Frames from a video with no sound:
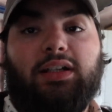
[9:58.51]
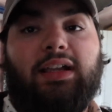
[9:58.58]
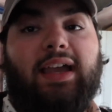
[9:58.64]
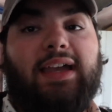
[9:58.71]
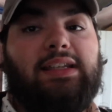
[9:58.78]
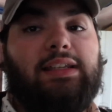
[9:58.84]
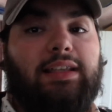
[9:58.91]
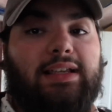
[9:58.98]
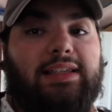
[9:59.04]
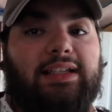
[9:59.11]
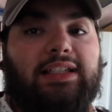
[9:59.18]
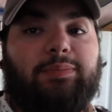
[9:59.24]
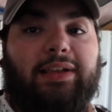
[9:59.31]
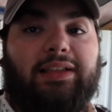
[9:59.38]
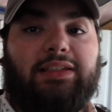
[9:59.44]
and less
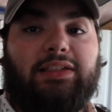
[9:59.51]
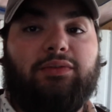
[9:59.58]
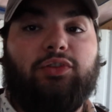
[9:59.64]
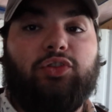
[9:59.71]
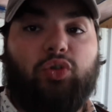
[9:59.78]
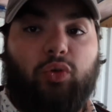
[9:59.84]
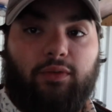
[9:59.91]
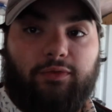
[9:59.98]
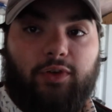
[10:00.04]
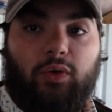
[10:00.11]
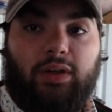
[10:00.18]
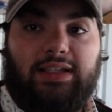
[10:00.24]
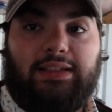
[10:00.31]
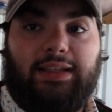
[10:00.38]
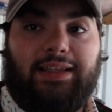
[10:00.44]
expensive short
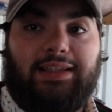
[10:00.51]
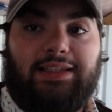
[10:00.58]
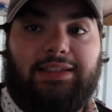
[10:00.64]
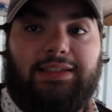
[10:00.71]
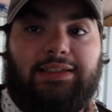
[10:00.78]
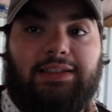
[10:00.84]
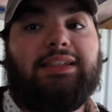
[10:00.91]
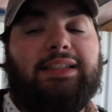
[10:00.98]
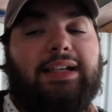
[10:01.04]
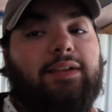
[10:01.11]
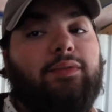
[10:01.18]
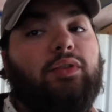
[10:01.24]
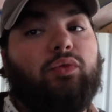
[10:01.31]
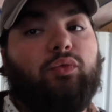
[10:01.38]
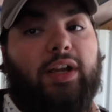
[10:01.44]
focus lenses instead of
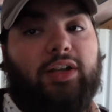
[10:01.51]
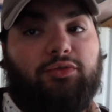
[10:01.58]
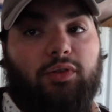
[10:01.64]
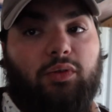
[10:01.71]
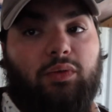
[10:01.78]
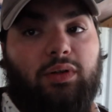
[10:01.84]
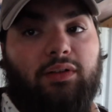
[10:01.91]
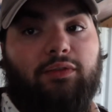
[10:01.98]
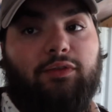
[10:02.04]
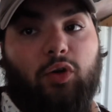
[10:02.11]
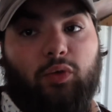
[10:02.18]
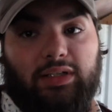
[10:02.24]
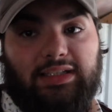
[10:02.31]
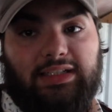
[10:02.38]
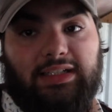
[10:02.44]
the retro focus